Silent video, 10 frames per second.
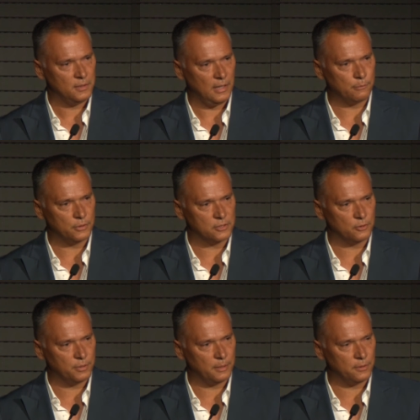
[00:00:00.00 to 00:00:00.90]

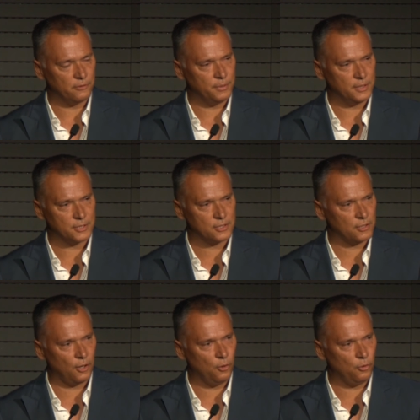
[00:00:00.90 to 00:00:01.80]
Aboriginal people, have been
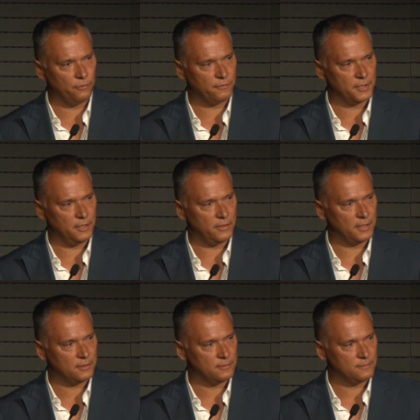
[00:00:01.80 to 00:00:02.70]
so forgiving